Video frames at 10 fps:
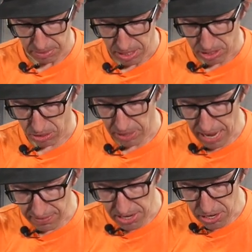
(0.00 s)
So we
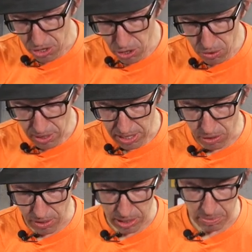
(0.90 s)
have a new
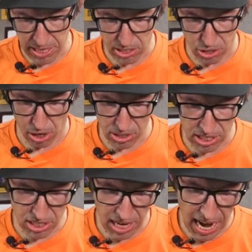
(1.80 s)
USB
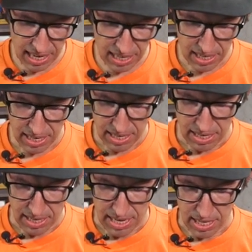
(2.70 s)
charging jack,
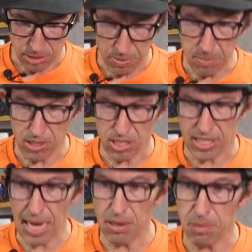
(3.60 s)
and it's pretty much the same